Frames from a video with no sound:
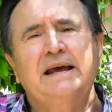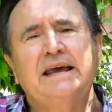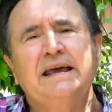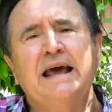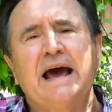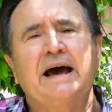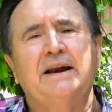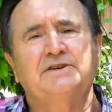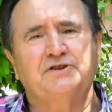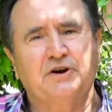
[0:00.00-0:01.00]
he
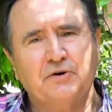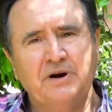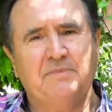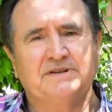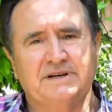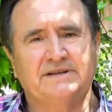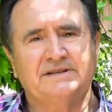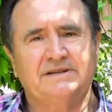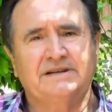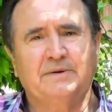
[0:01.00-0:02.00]
had a security
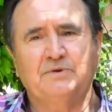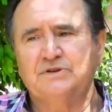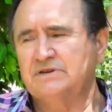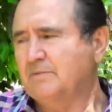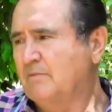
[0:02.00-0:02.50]
business that was a